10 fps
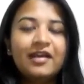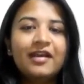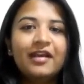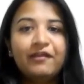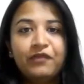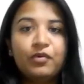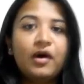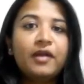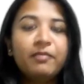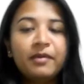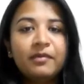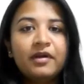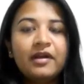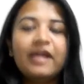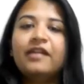if you are a member
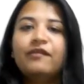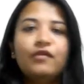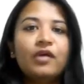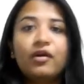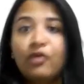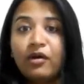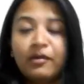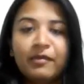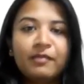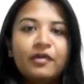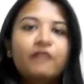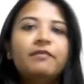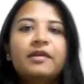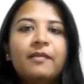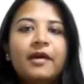and if you are not a member of
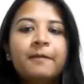PMI.